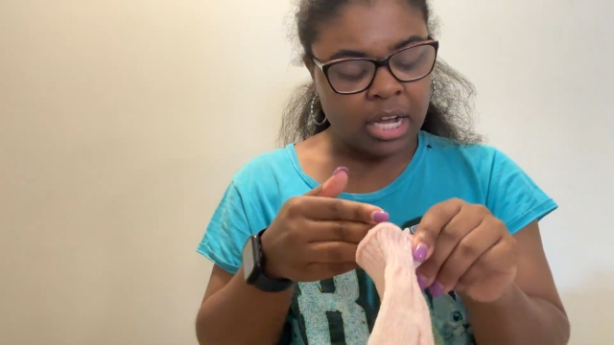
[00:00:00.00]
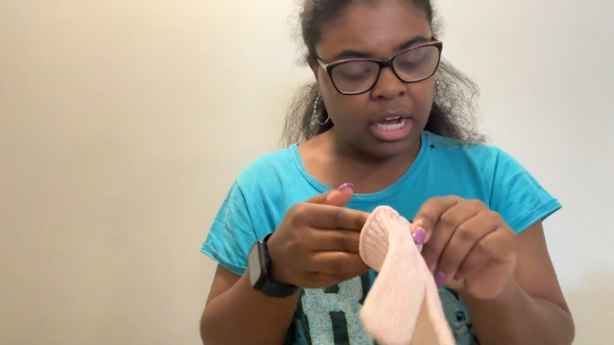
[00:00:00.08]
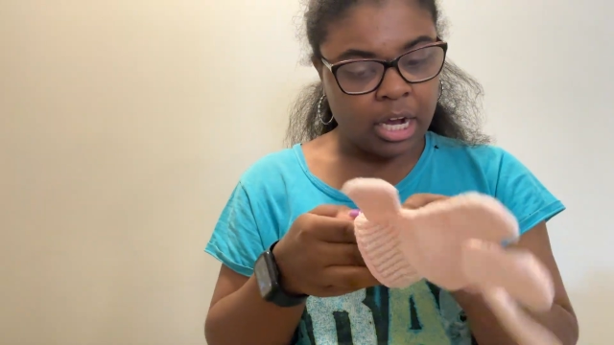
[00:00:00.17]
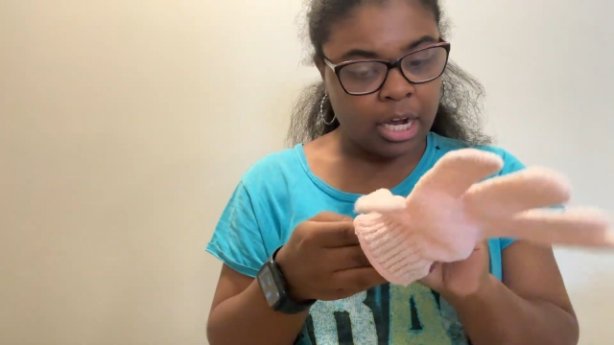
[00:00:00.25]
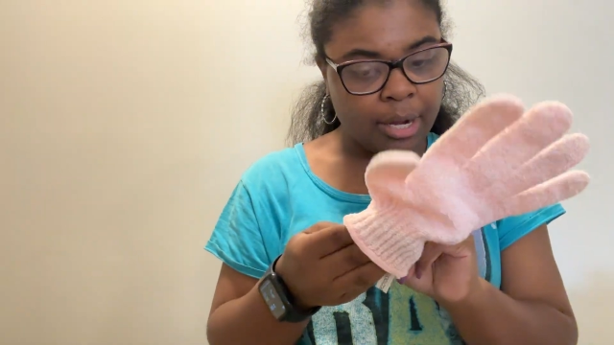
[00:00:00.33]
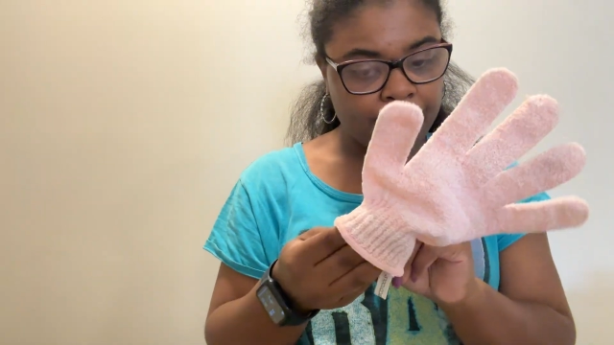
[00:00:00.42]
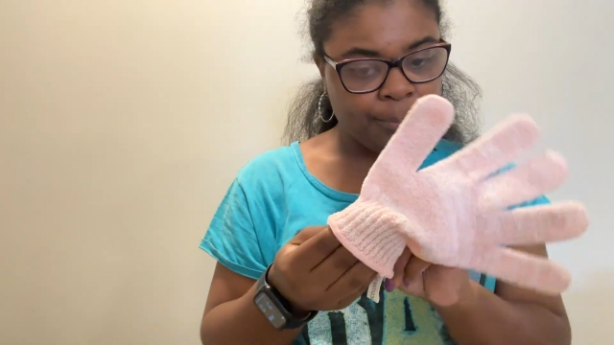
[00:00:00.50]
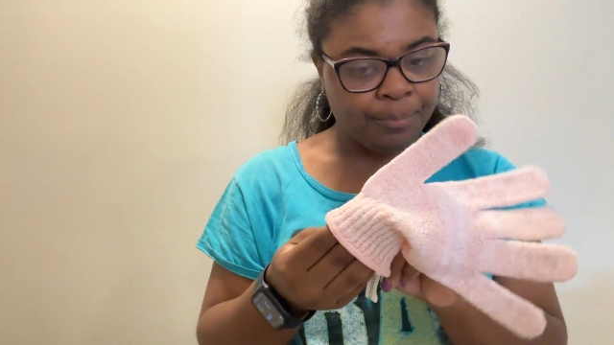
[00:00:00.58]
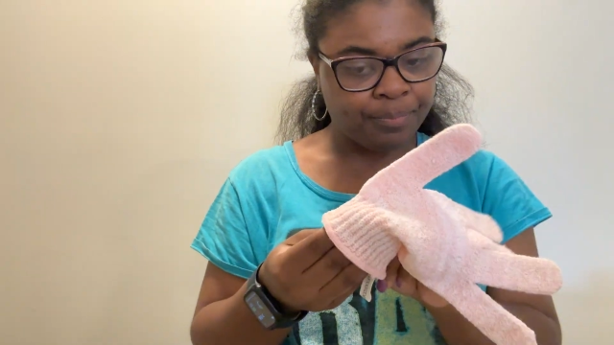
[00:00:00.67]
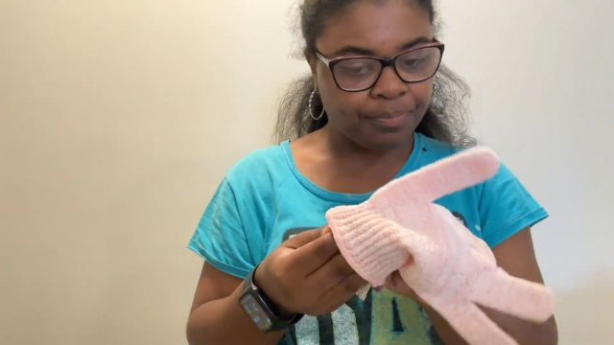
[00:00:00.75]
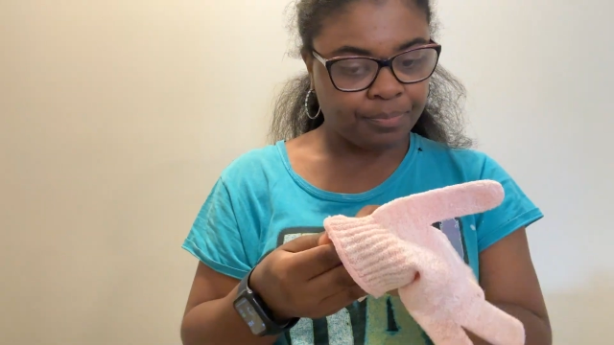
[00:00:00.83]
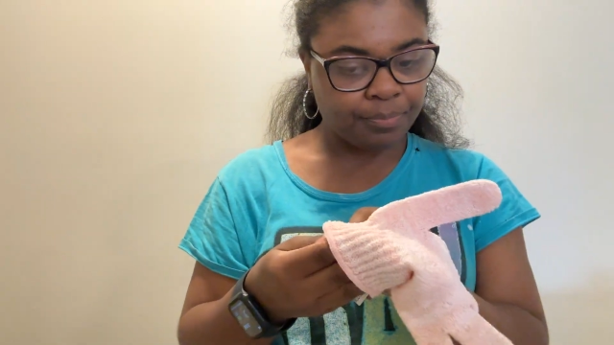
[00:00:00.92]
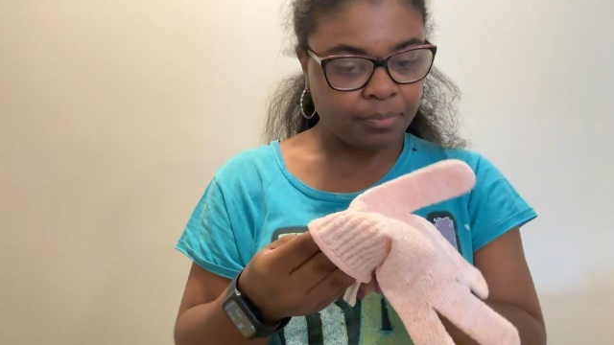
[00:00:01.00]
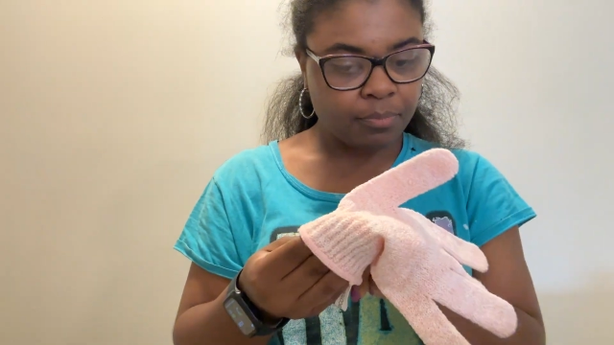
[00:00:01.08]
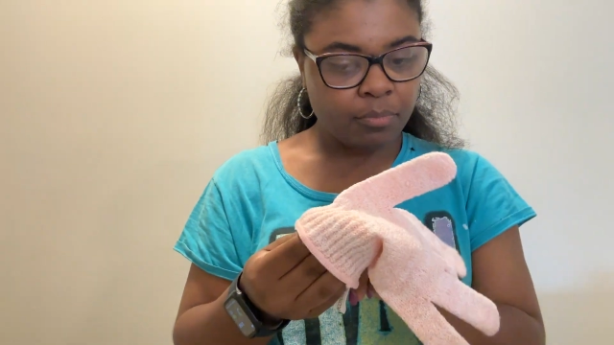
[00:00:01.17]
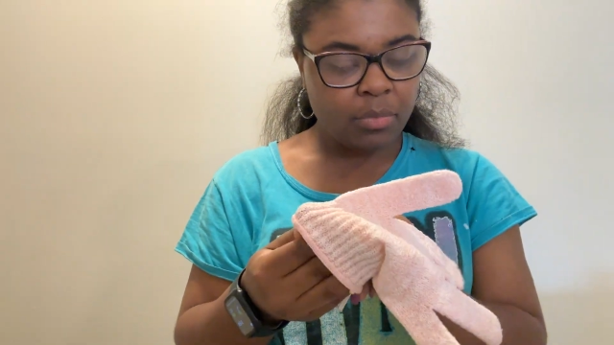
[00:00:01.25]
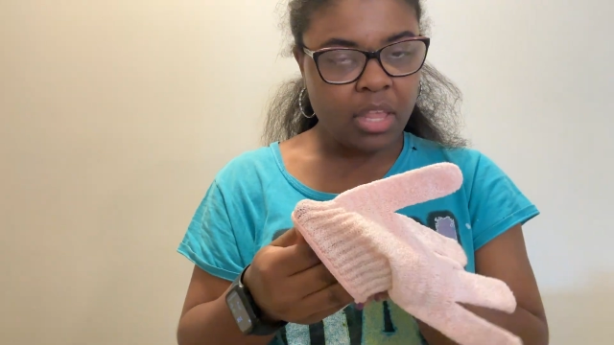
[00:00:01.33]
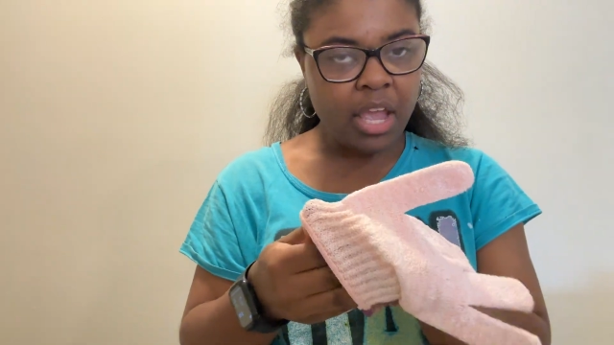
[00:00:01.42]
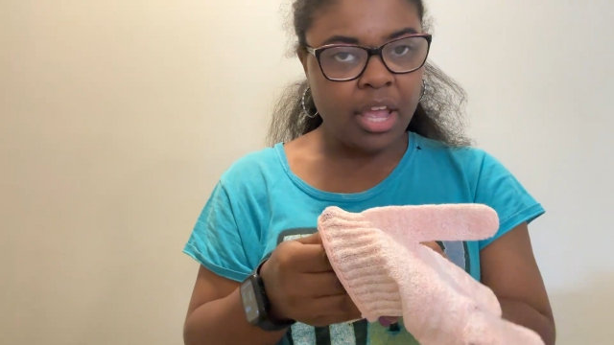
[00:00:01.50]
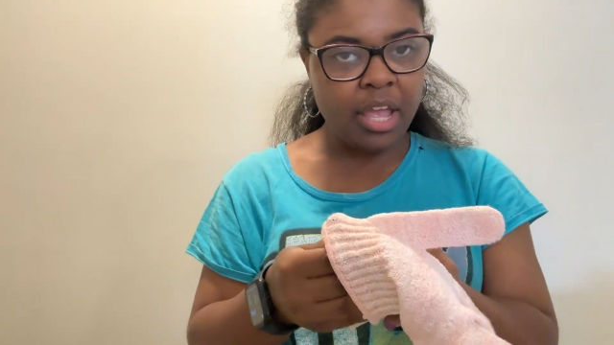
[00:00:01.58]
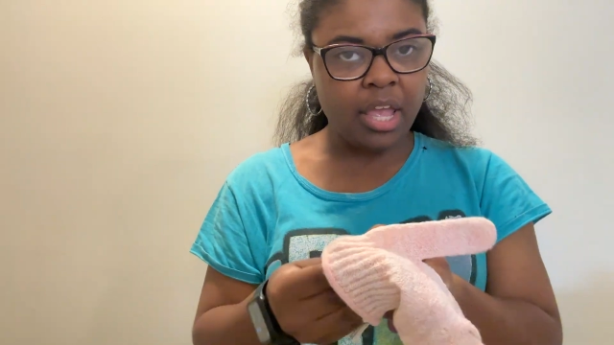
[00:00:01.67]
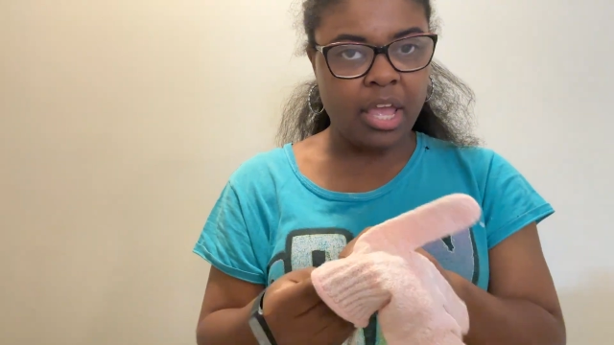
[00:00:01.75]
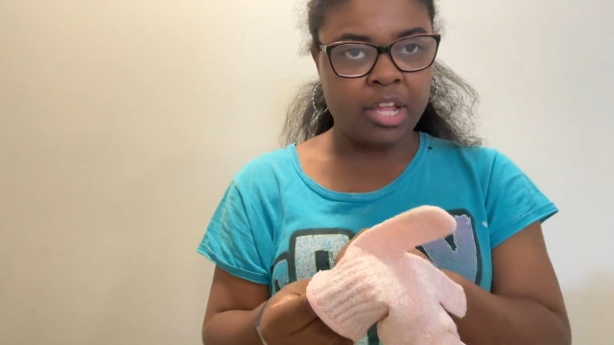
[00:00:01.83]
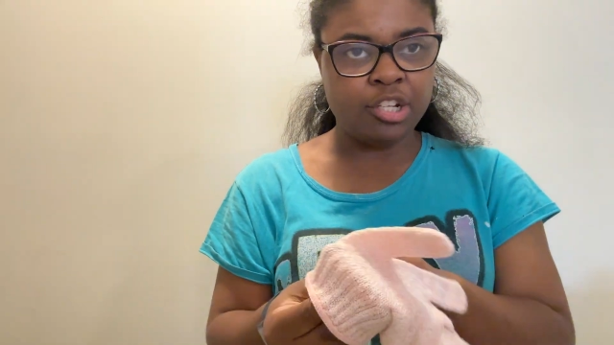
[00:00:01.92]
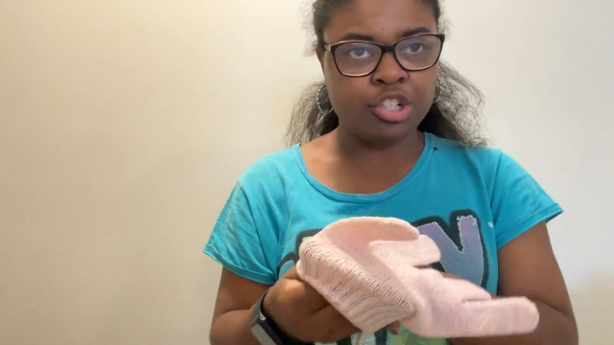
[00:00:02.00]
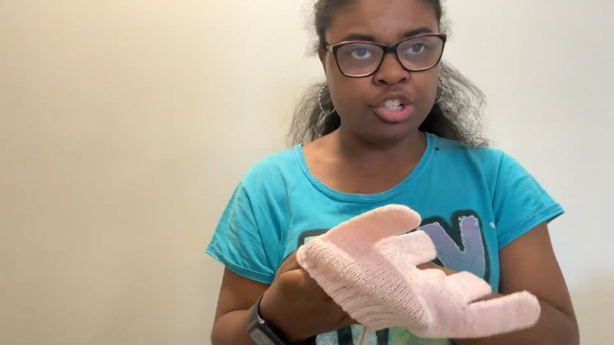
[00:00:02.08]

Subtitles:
at